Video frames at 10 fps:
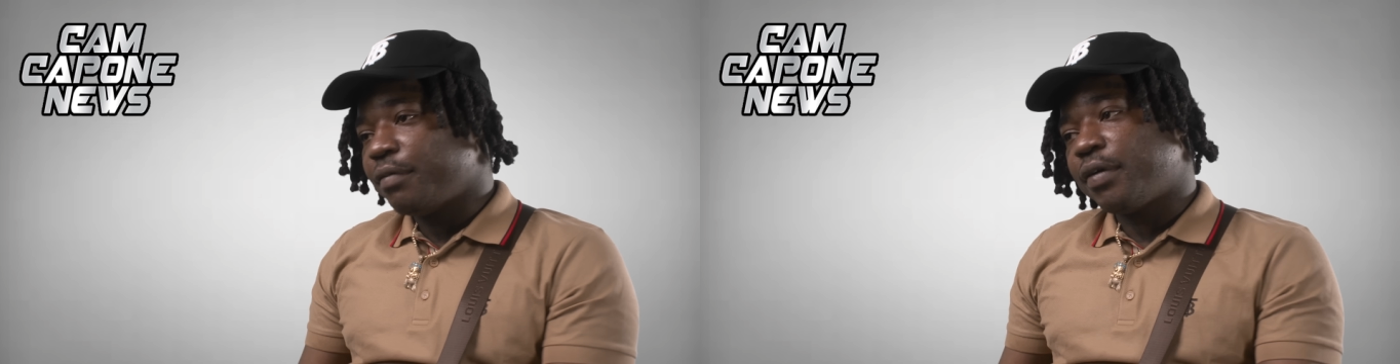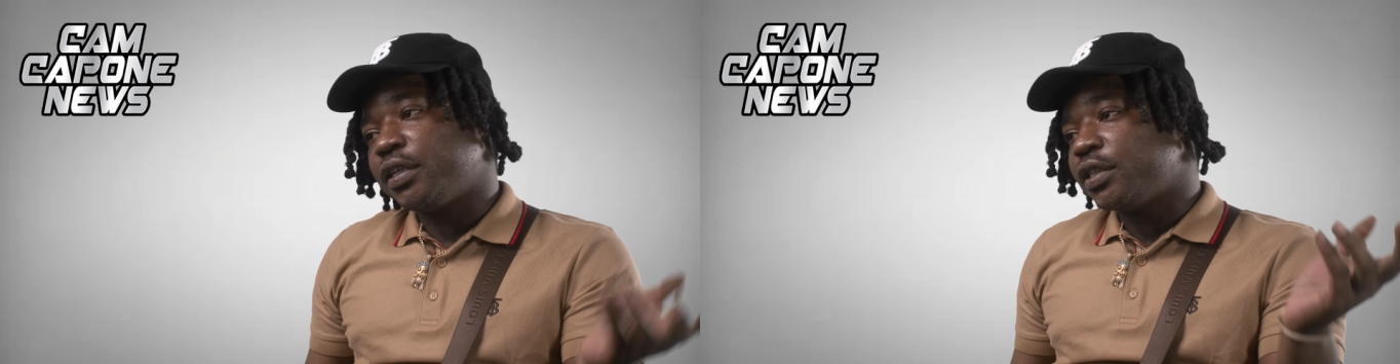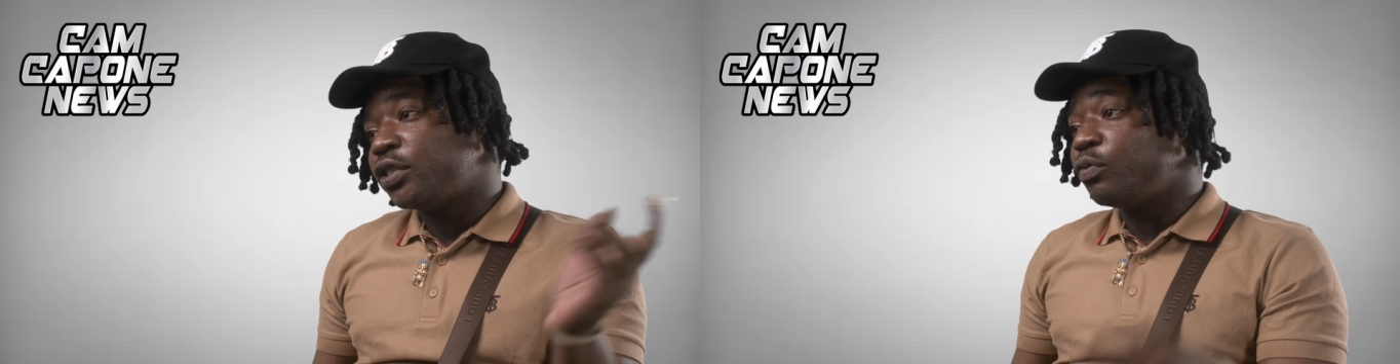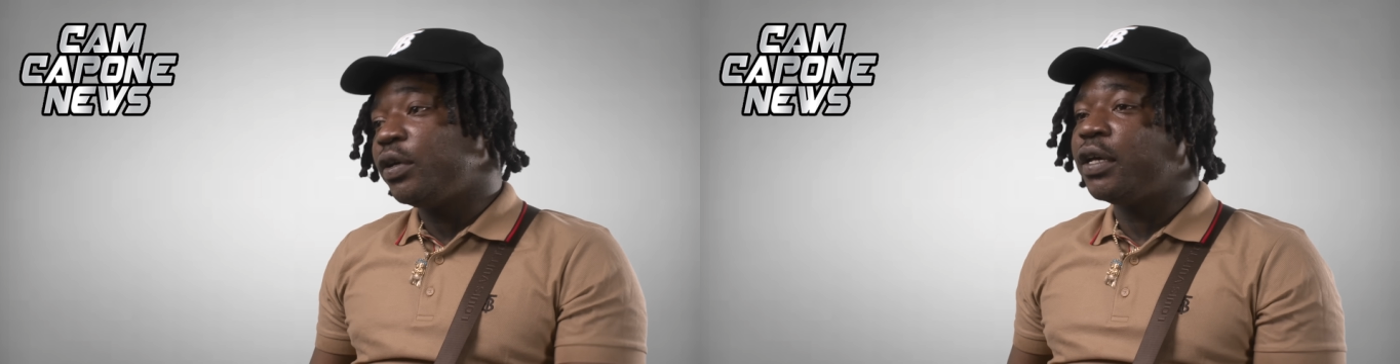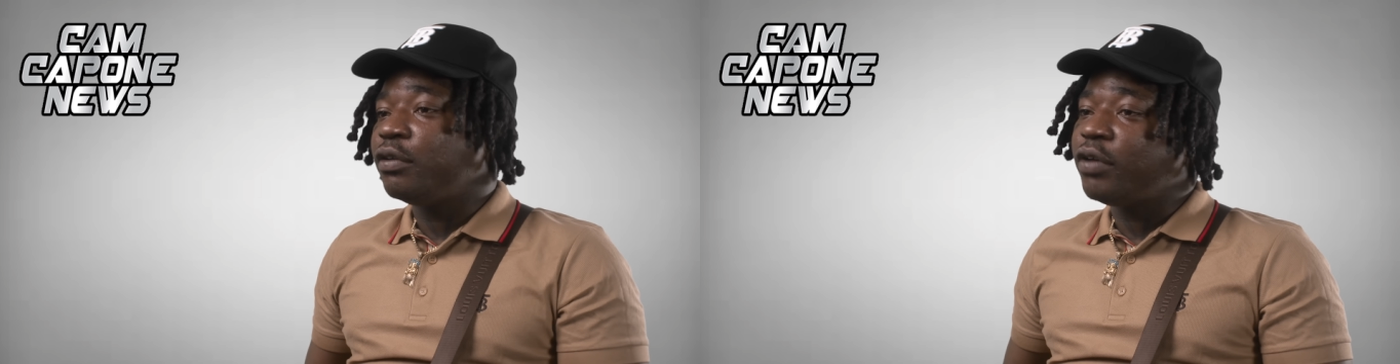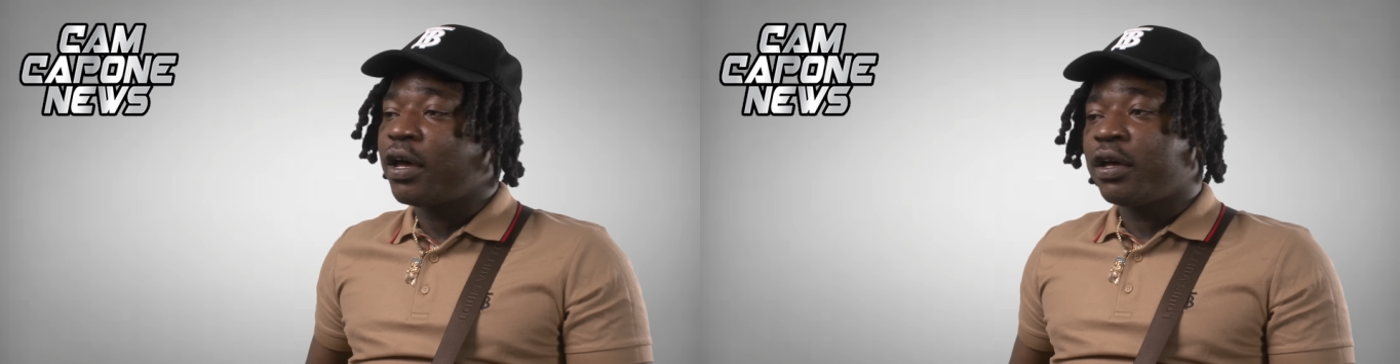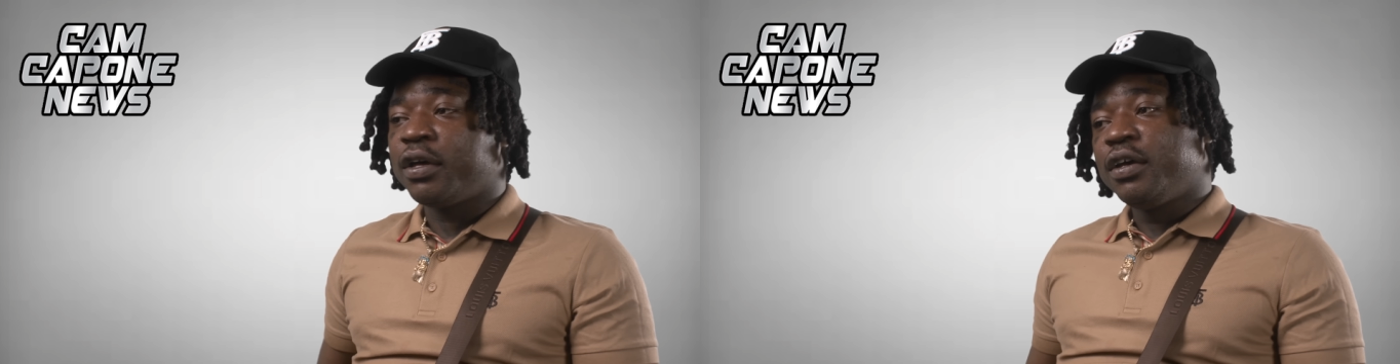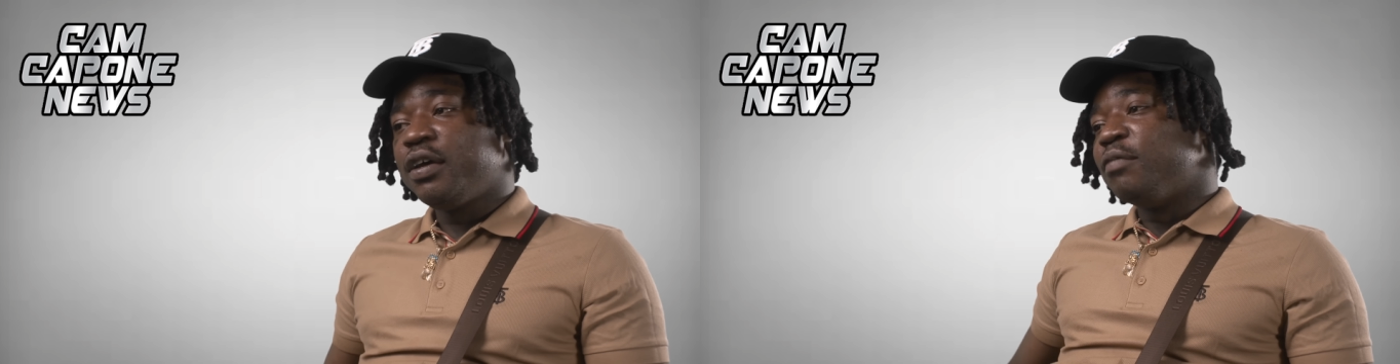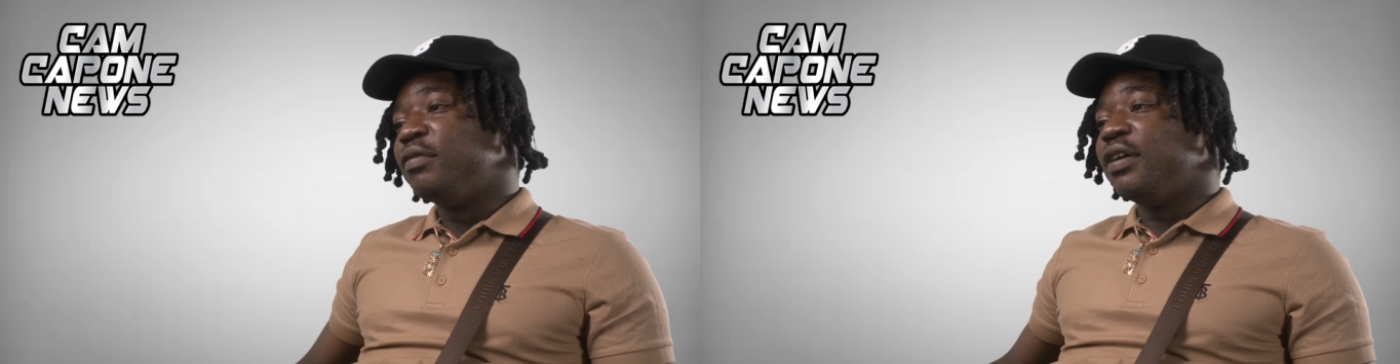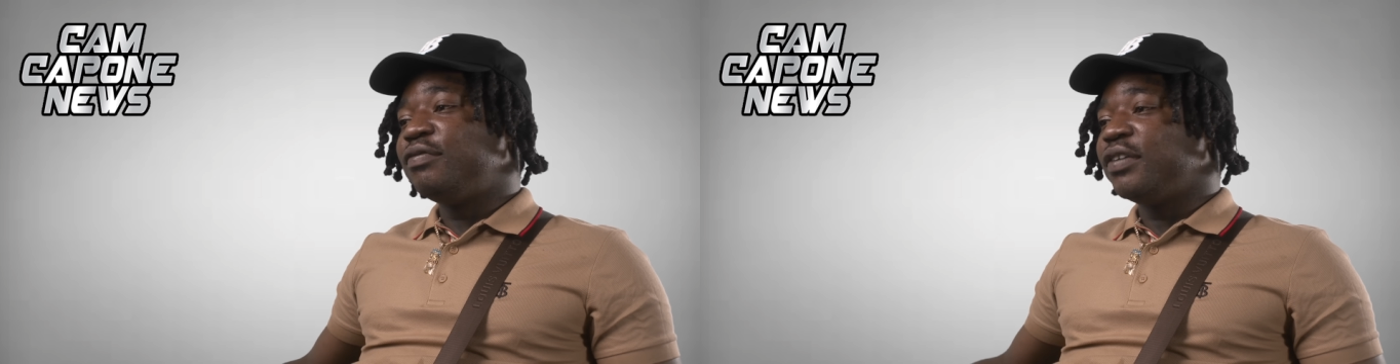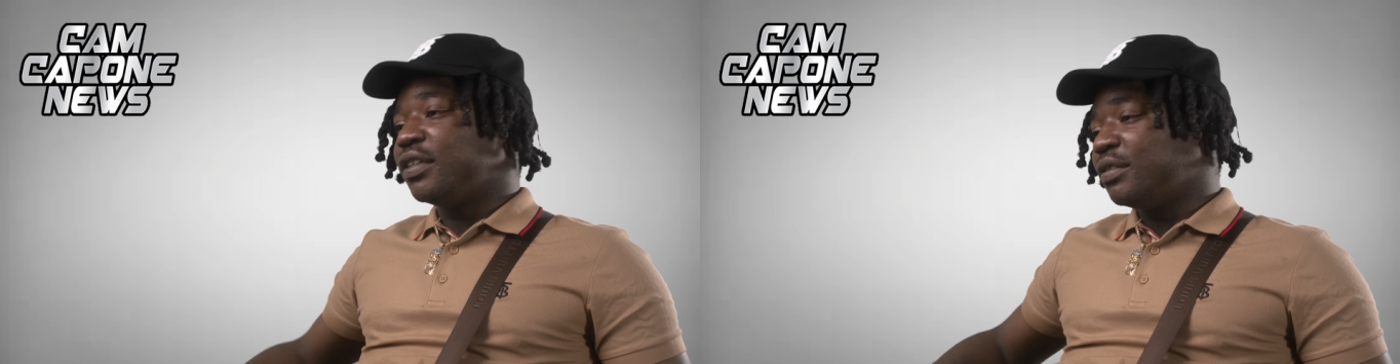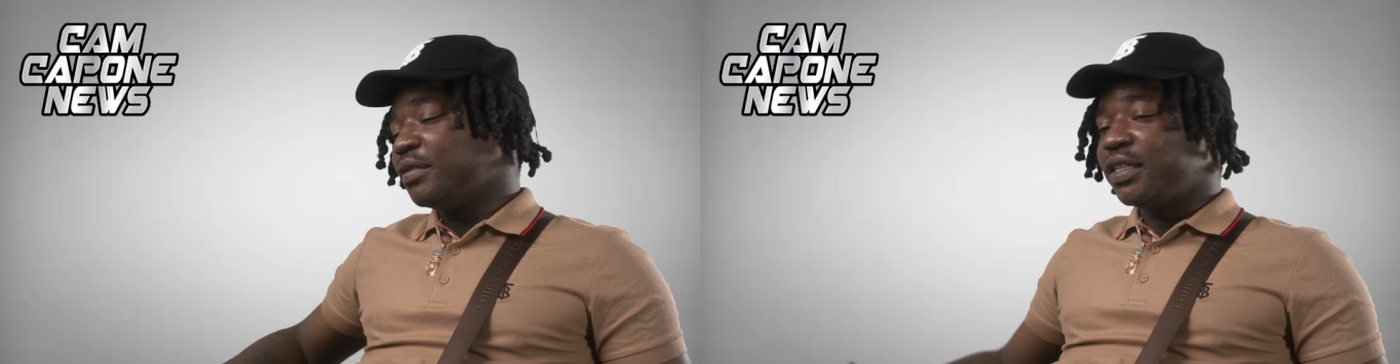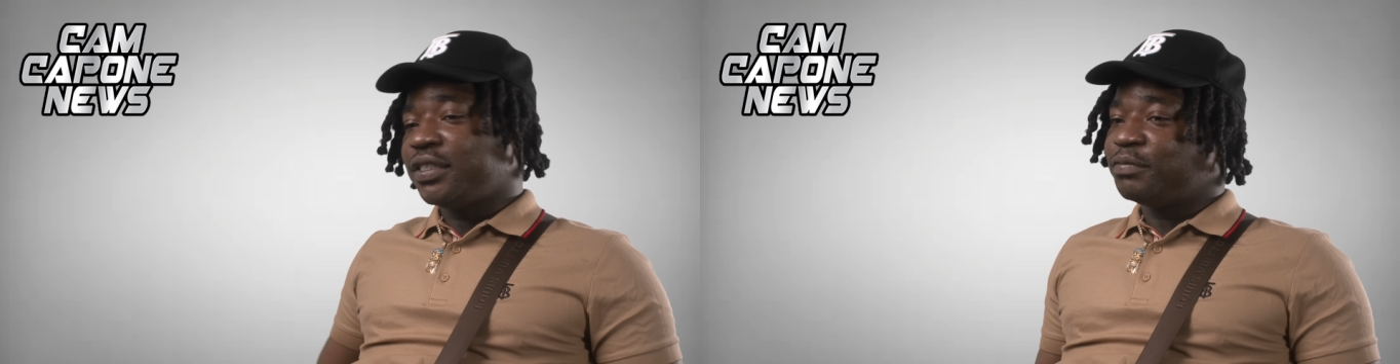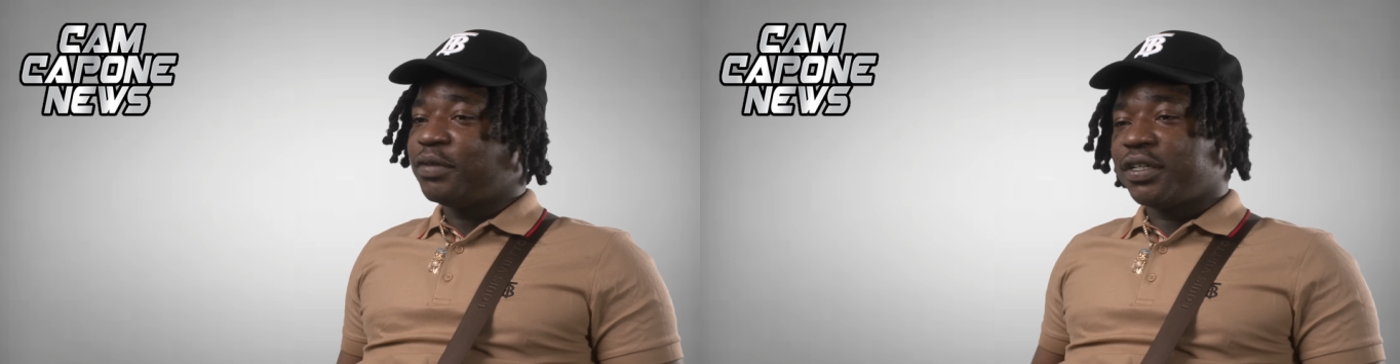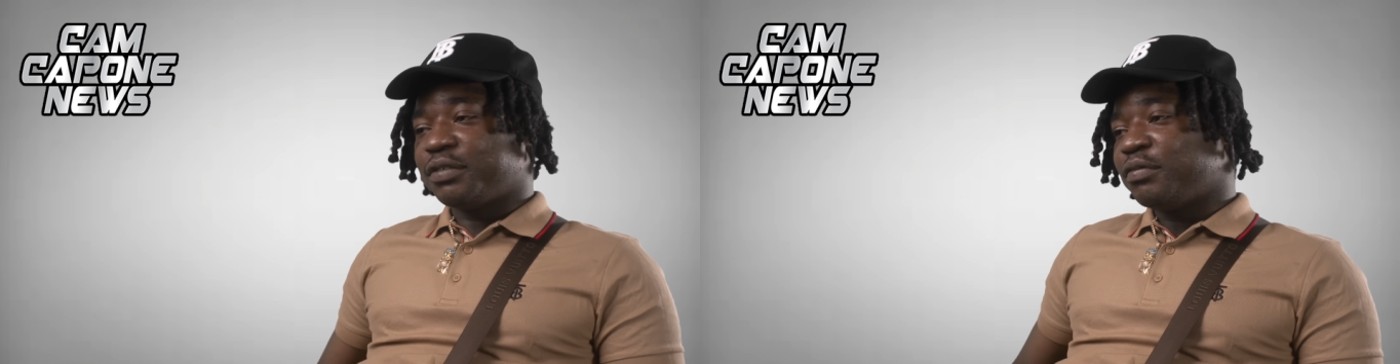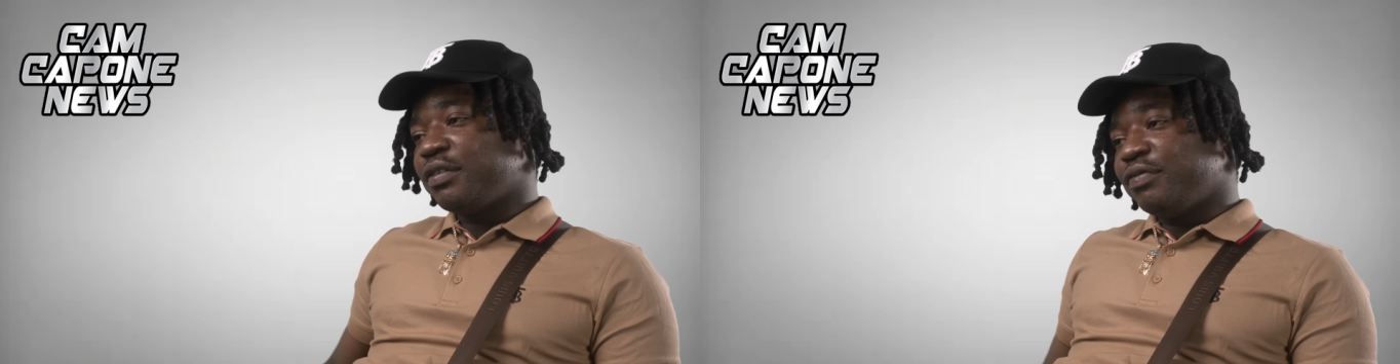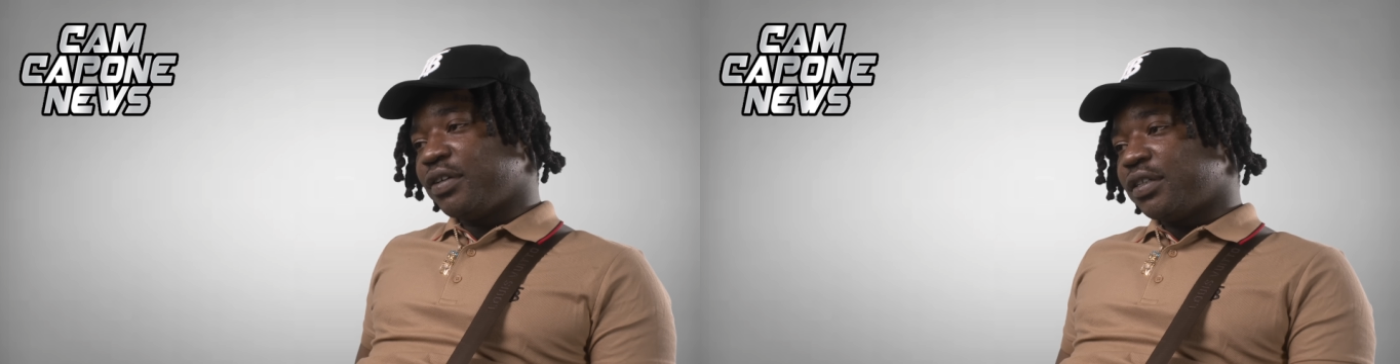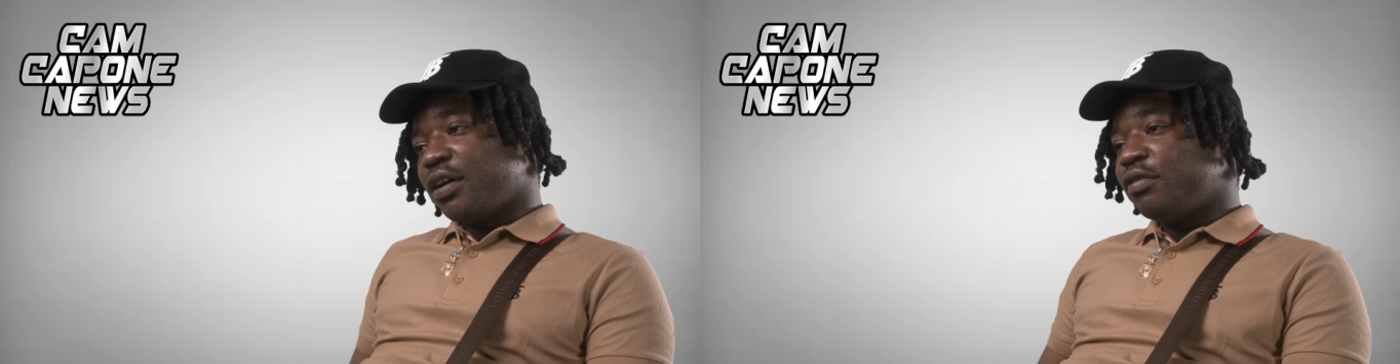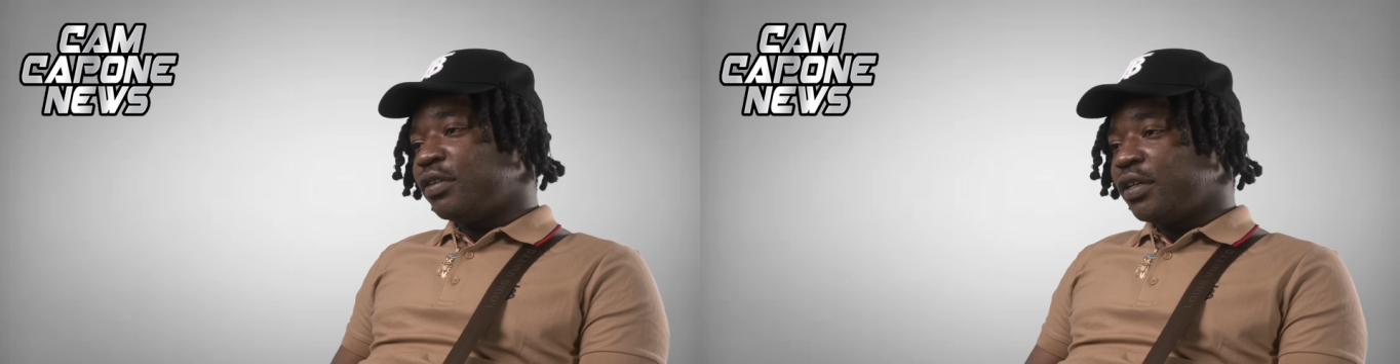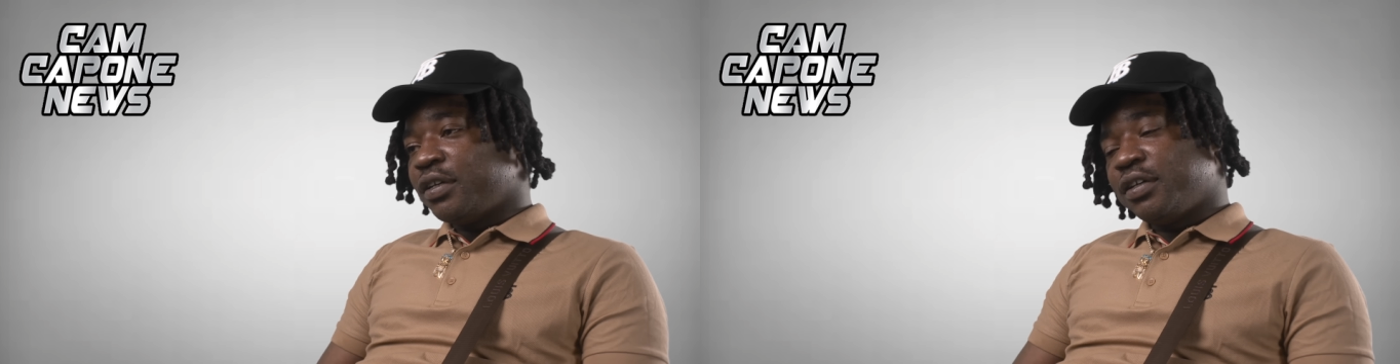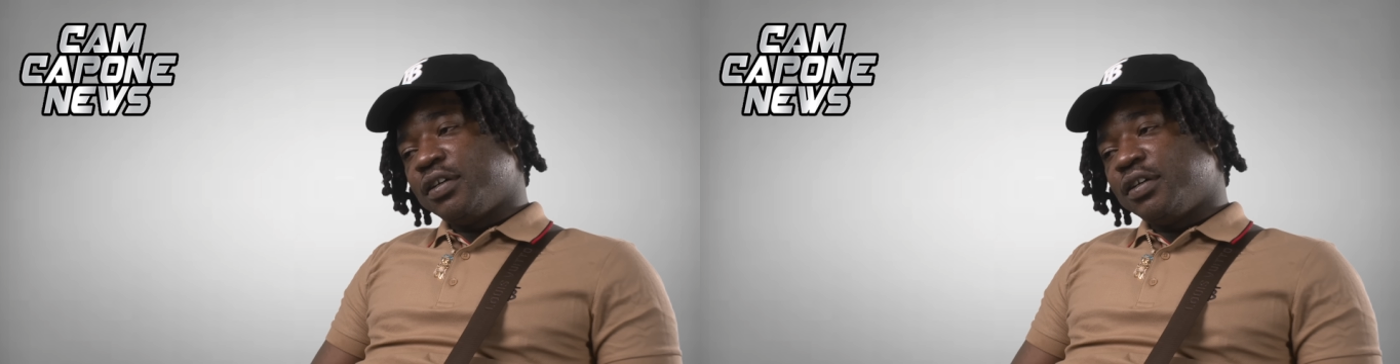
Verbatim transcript: Everybody just swinging. You got motherfuckers, man. It's just busted. Motherfuckers all in.